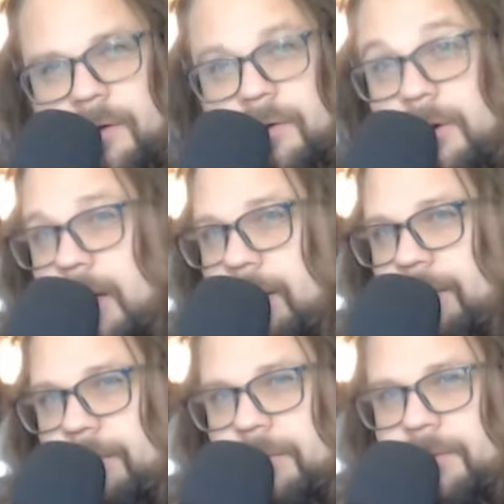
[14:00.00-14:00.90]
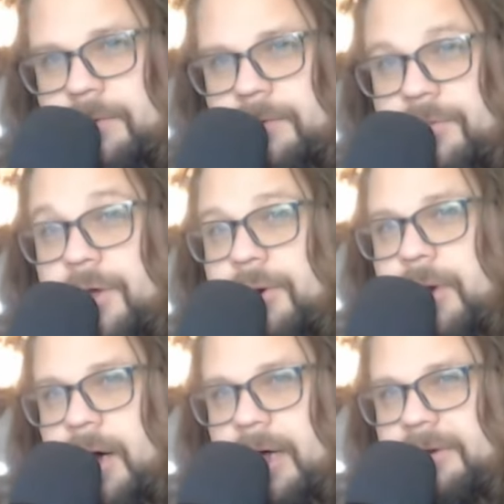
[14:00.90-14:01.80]
no, they're
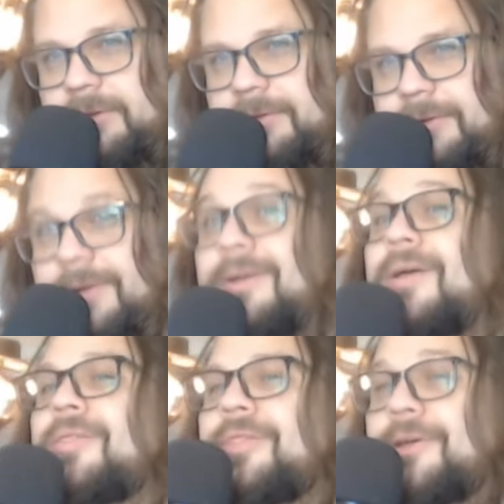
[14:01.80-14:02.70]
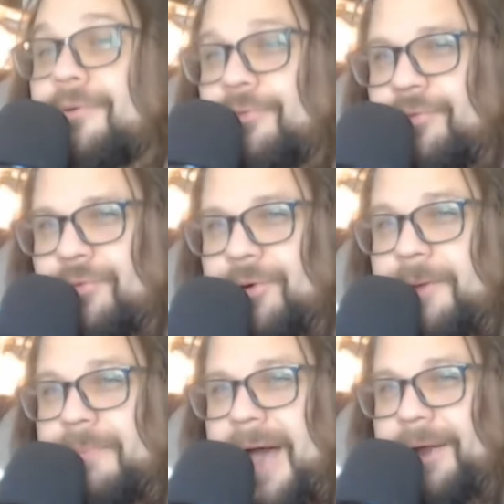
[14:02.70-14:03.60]
not. They're free
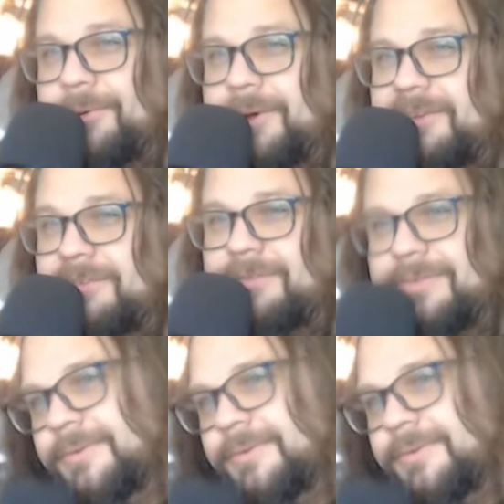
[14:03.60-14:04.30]
batteries.